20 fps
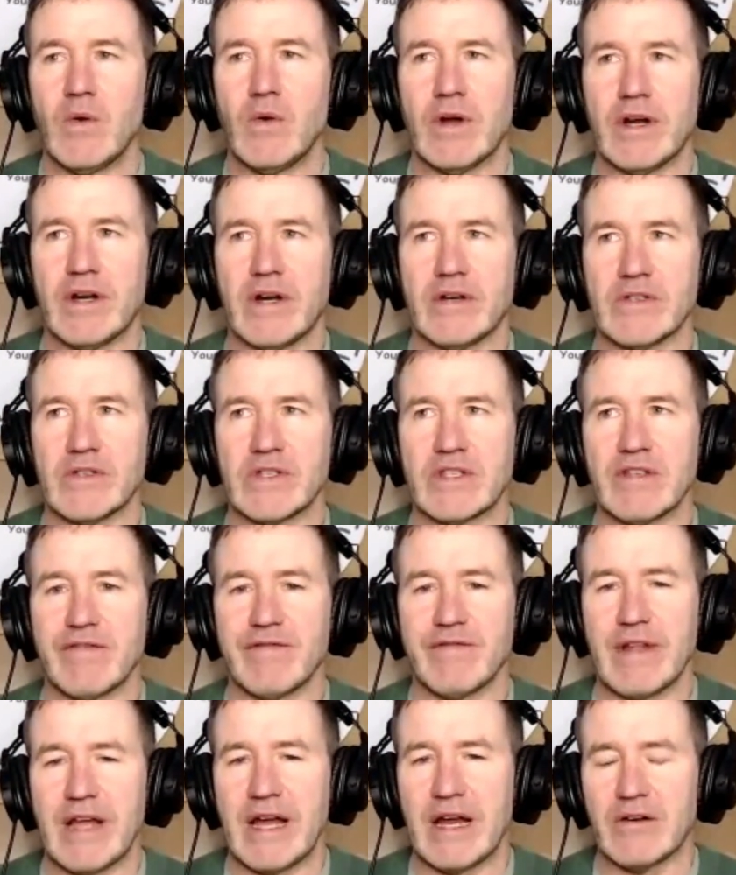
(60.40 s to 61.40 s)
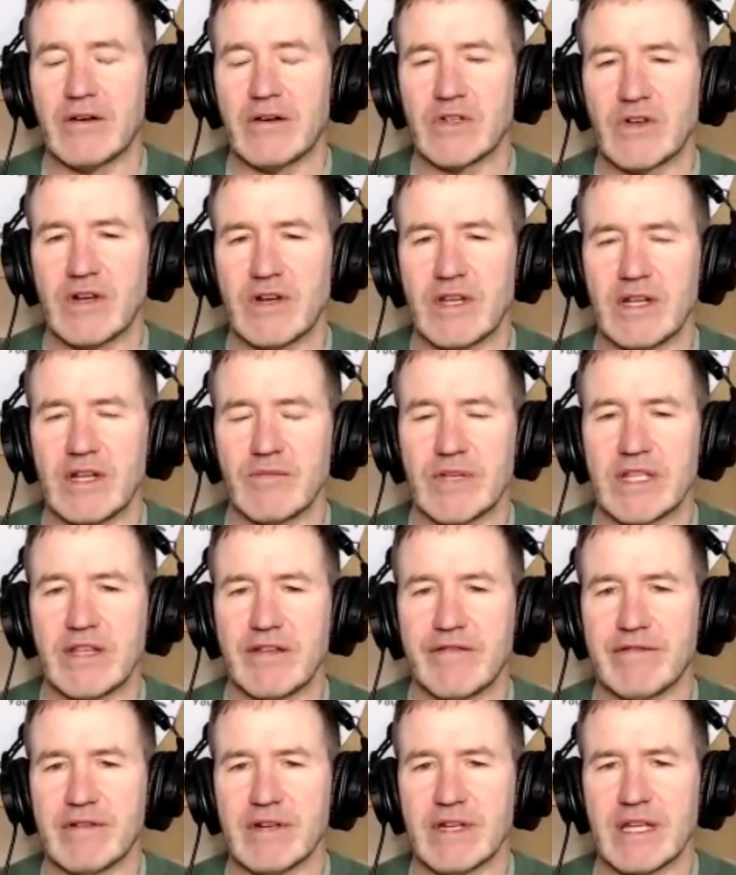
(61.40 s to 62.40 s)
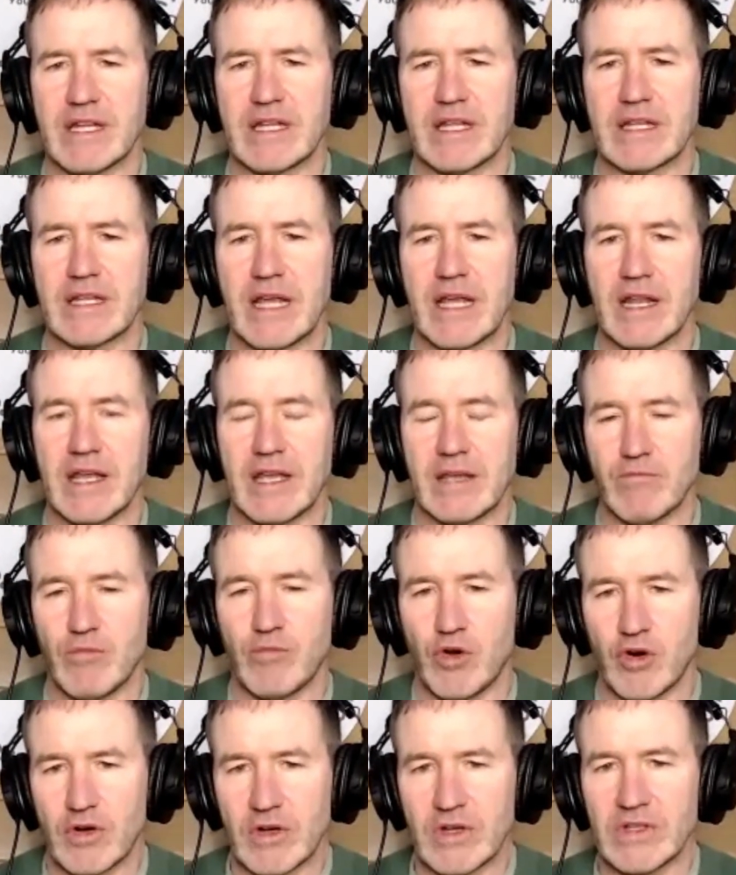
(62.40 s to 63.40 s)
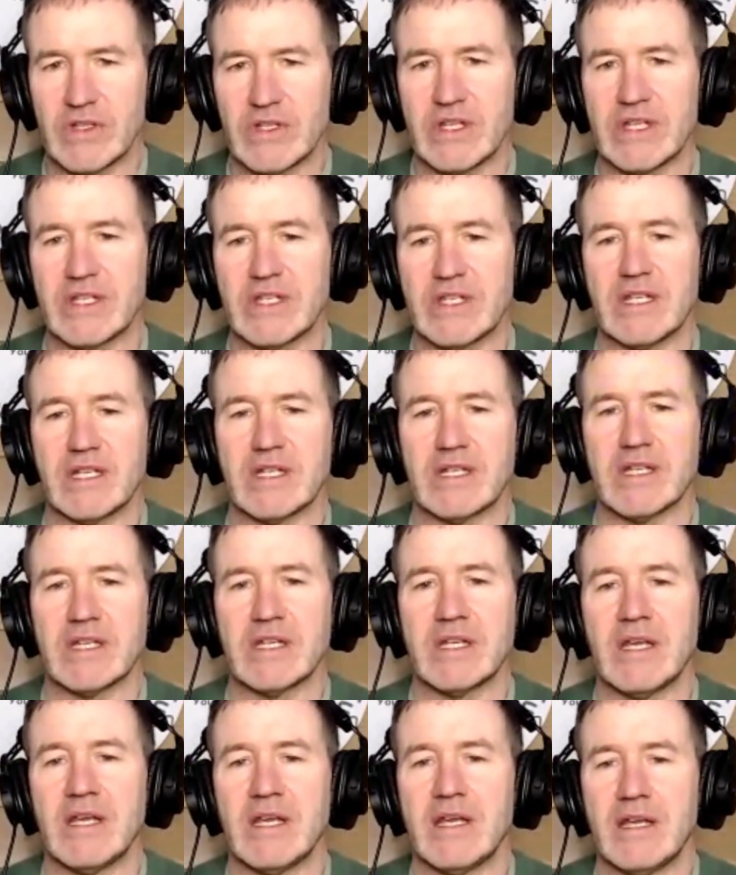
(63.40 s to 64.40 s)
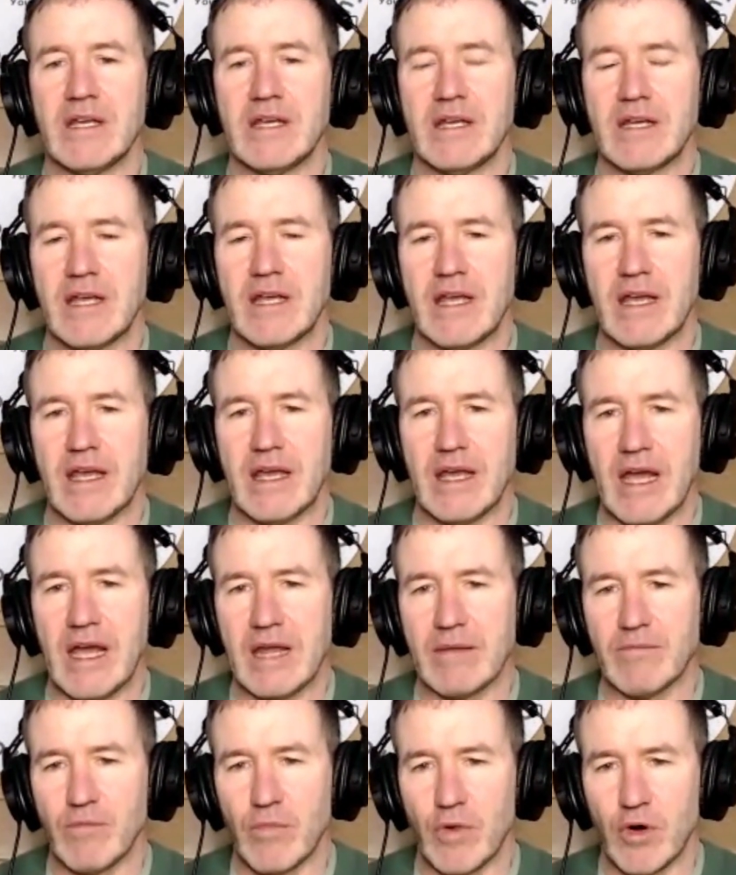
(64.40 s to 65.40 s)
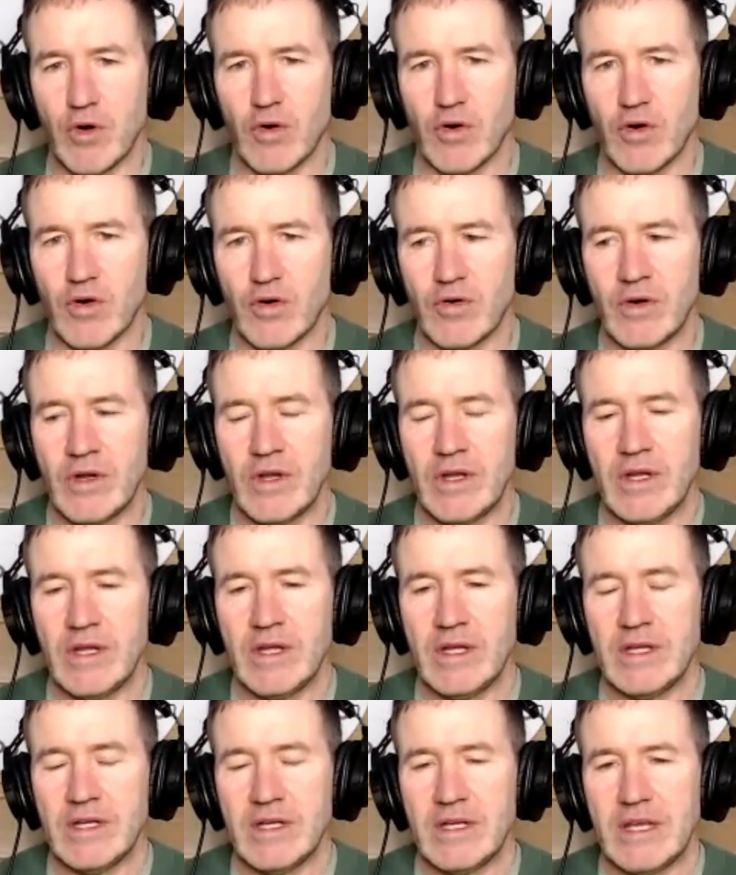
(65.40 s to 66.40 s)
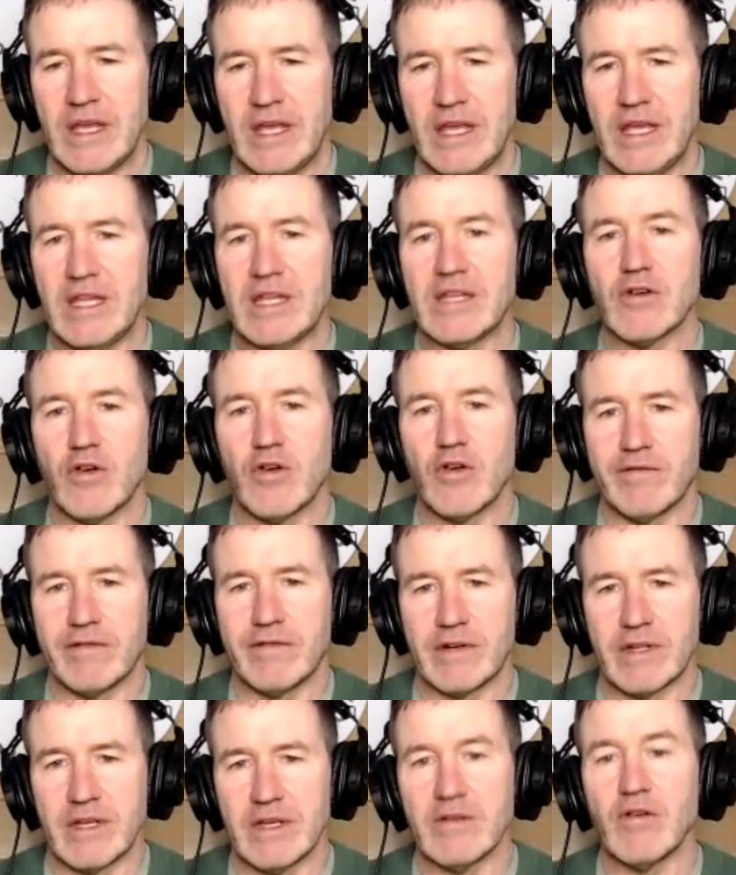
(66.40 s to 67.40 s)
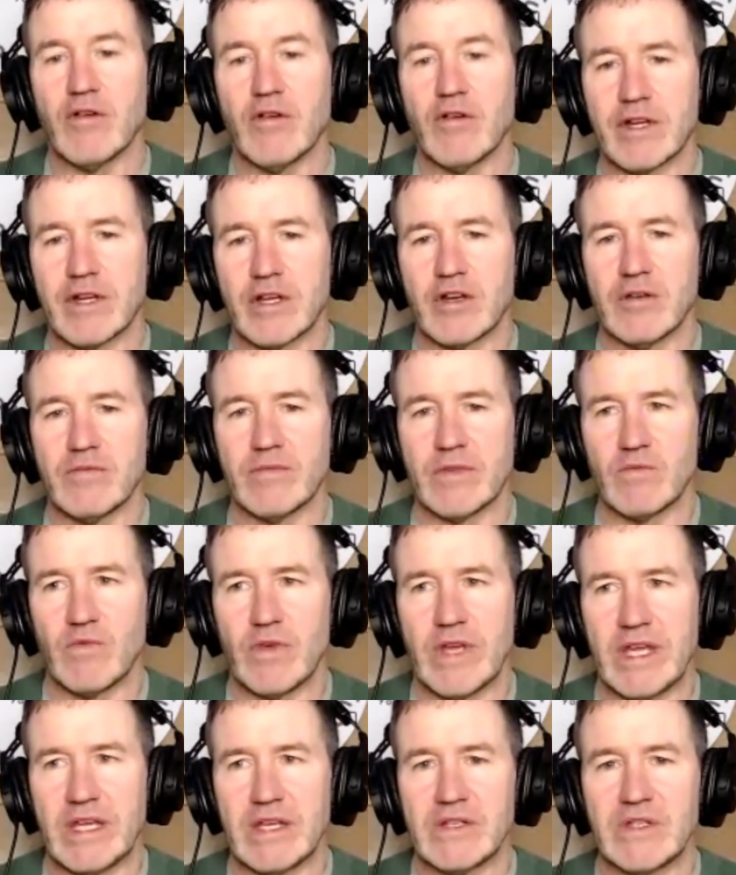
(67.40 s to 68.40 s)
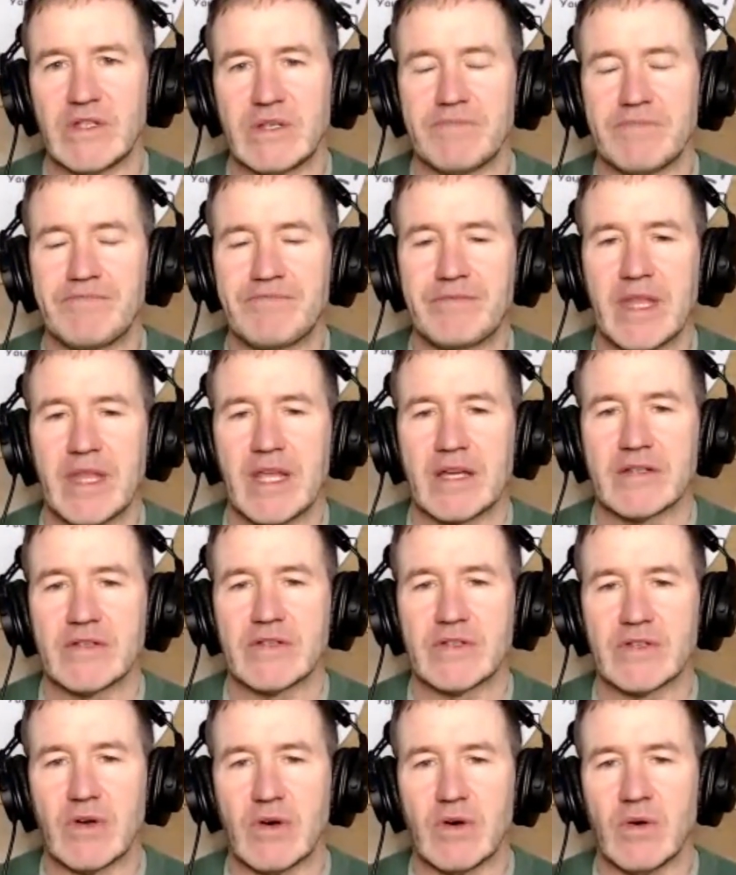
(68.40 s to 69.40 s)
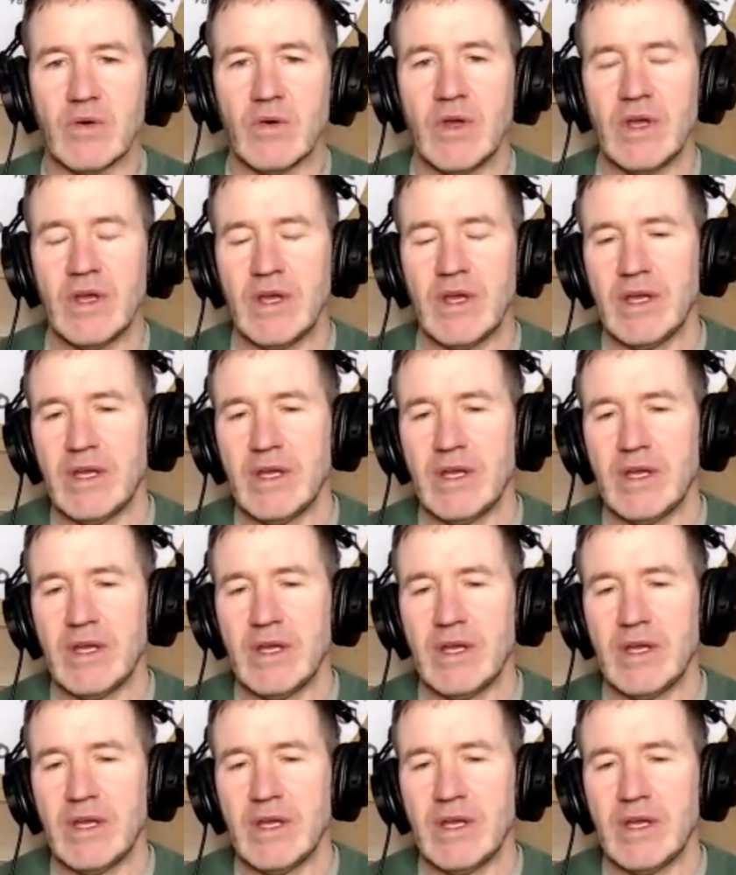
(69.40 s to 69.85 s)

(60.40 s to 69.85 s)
Whereas the flowers are a little bit differently. They're like more consistent and more heat over the coming weeks. So